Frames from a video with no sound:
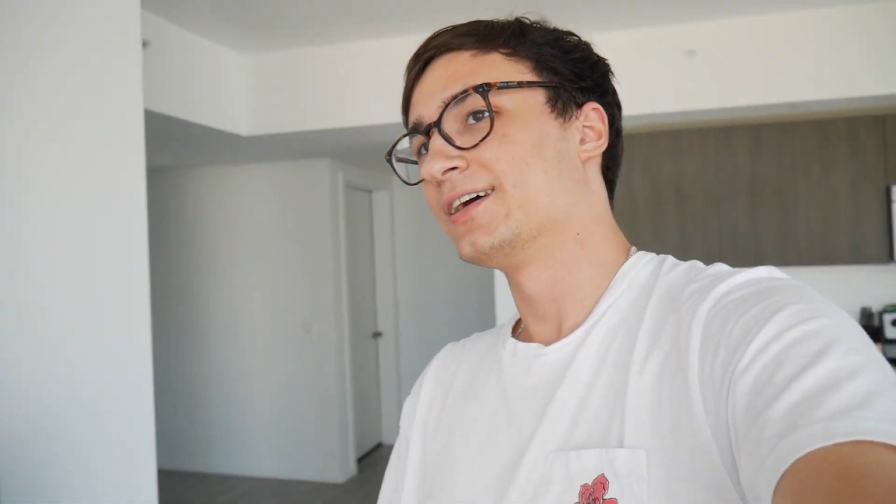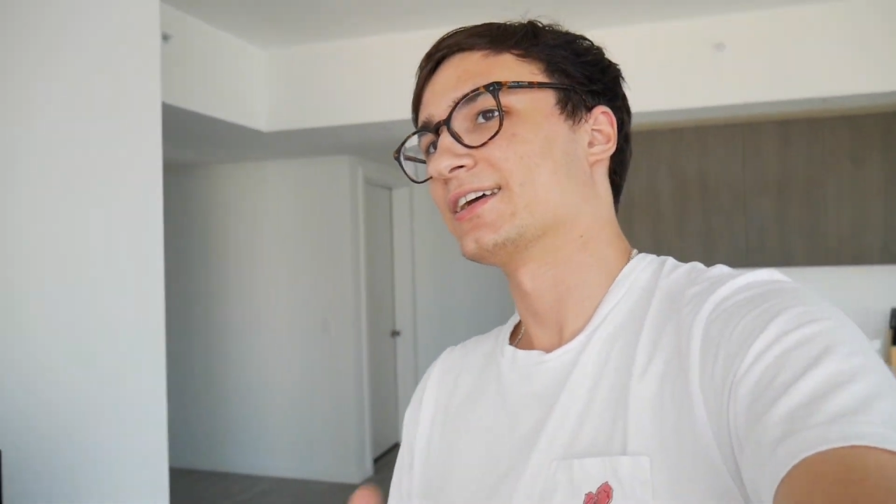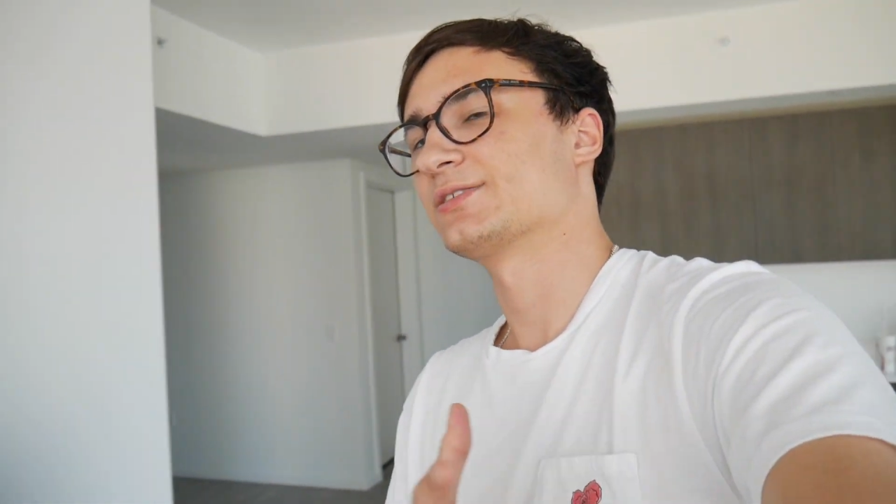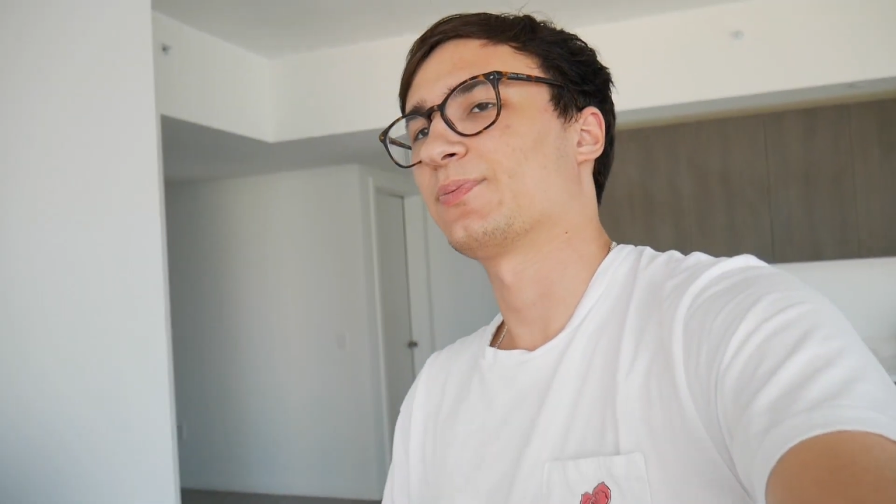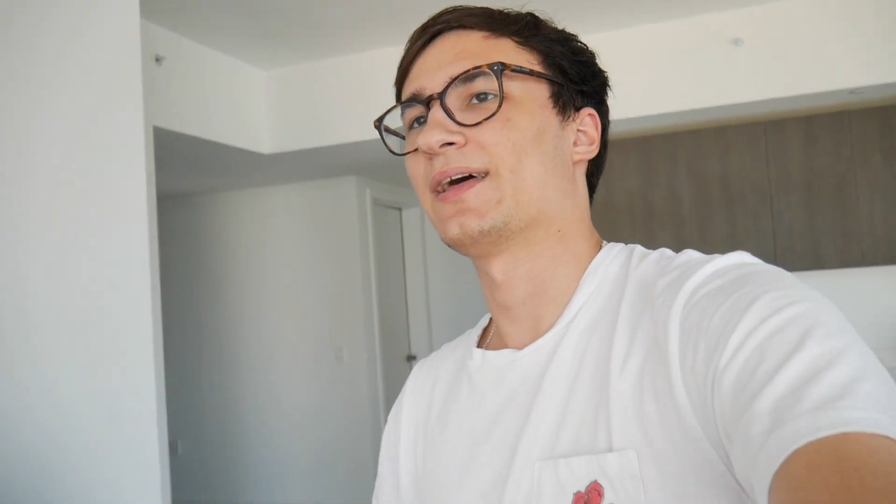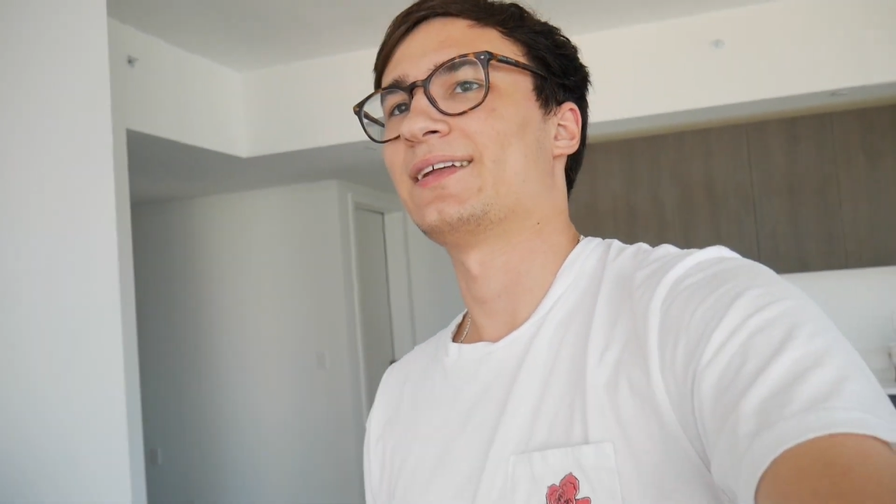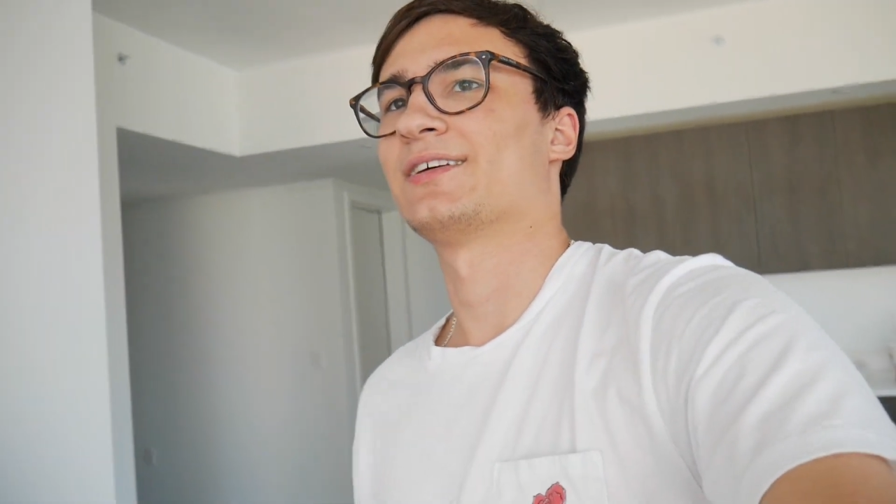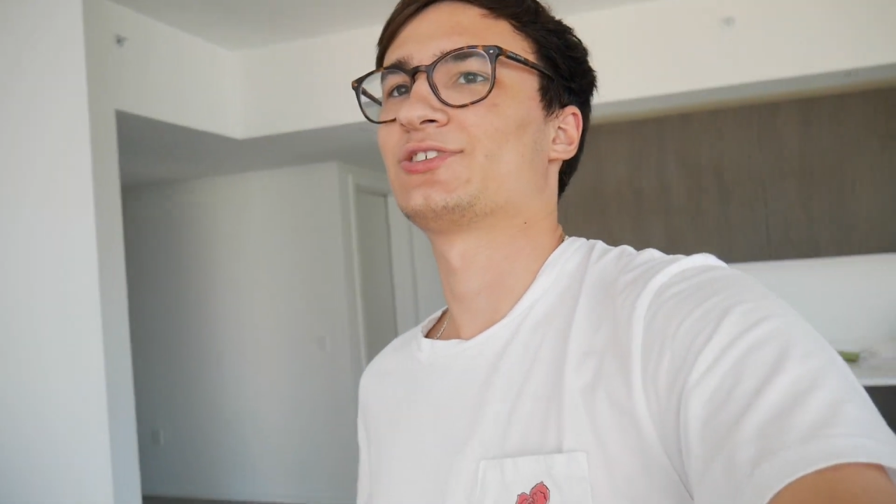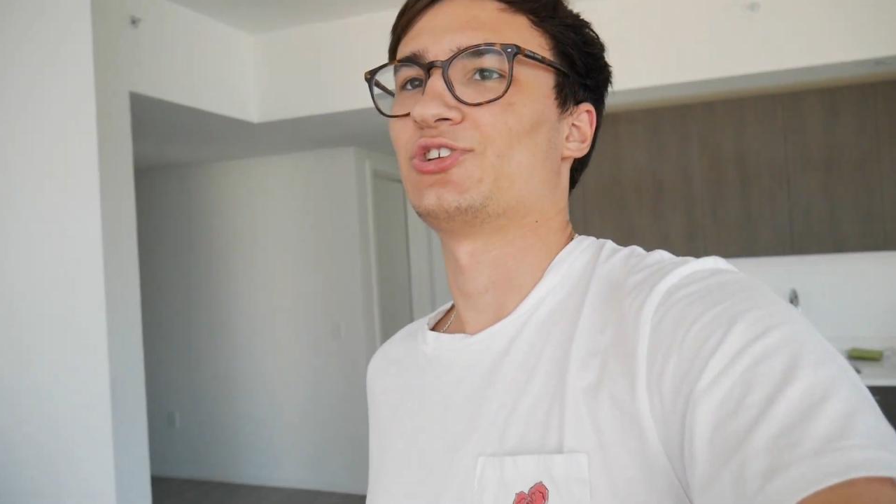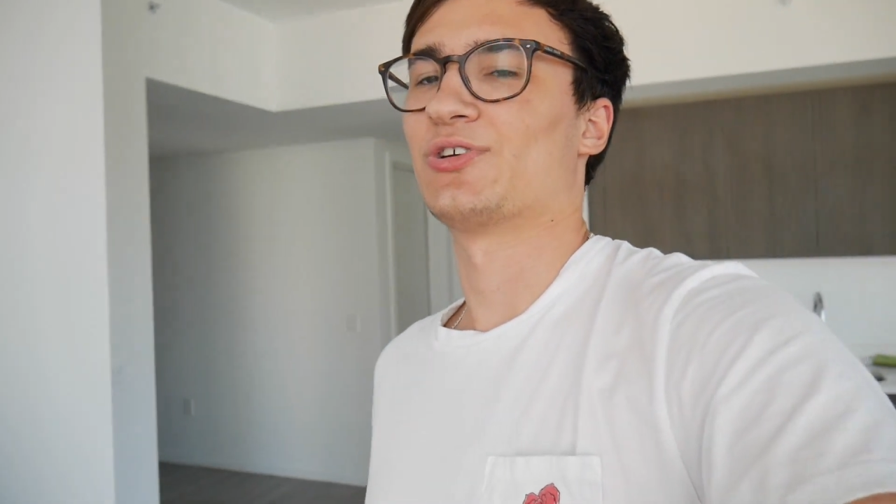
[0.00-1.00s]

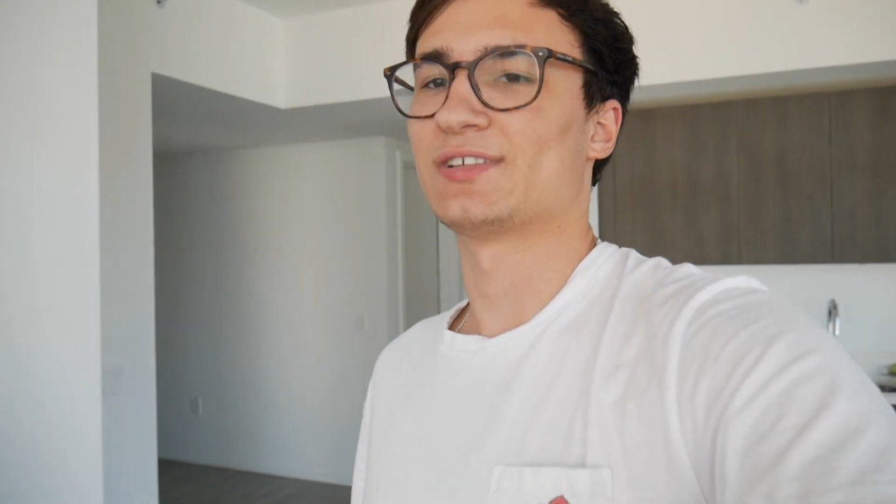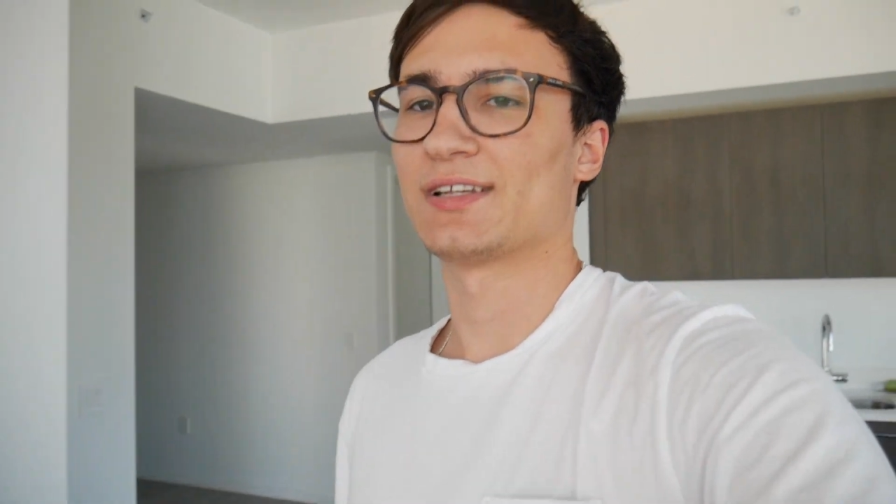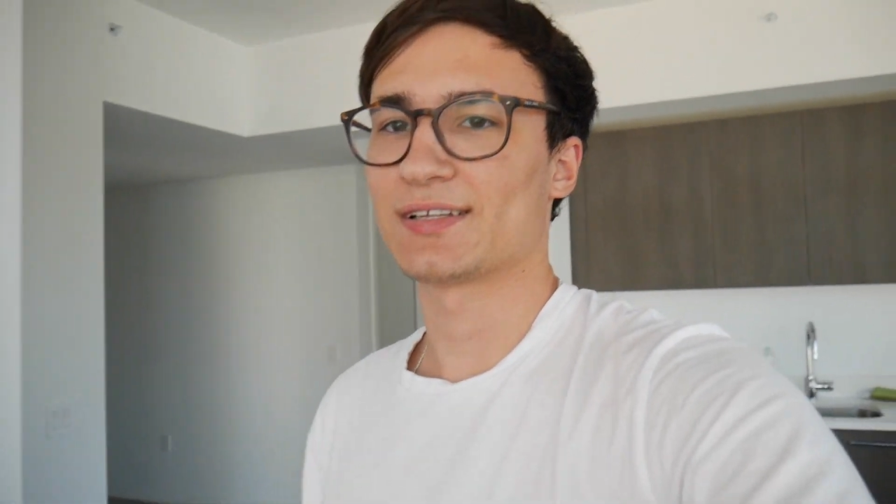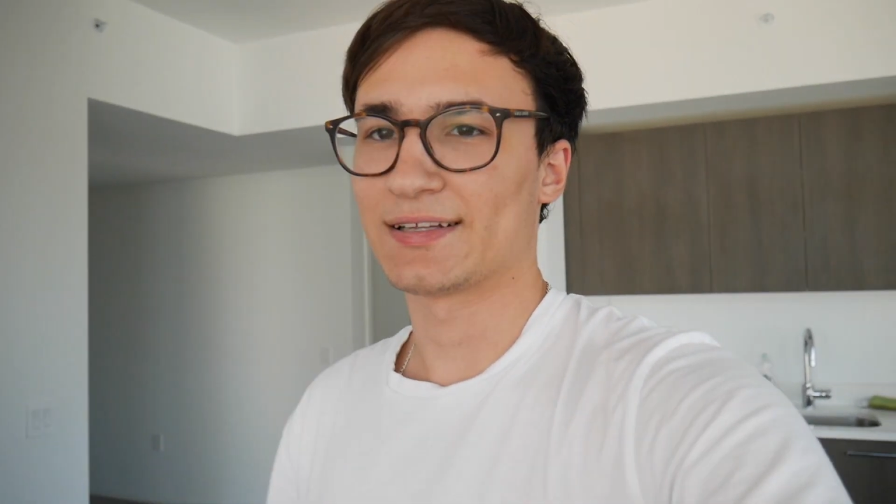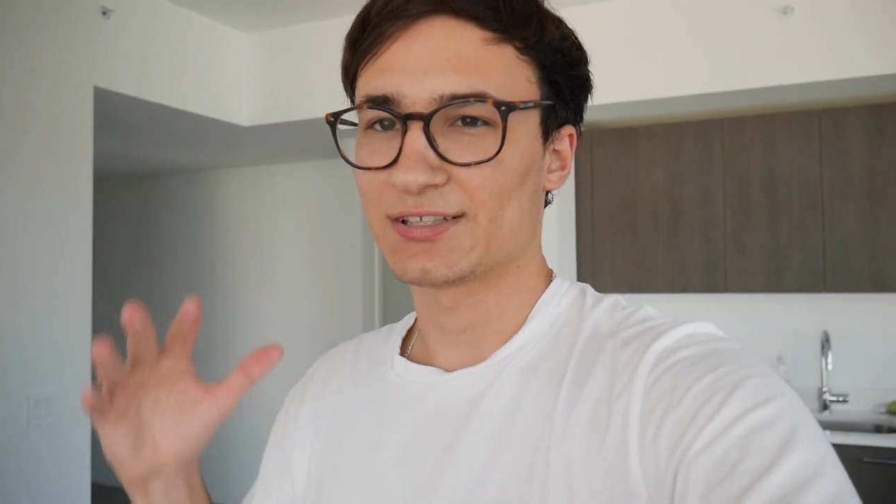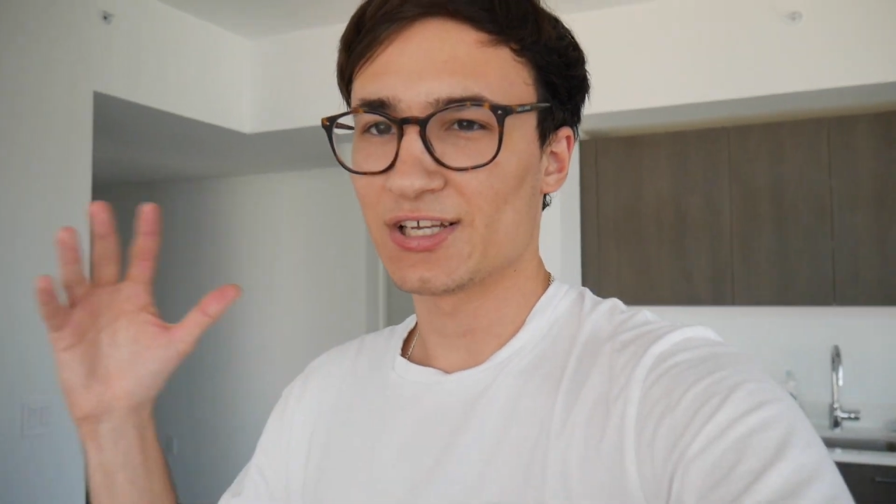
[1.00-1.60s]
explain to you, because it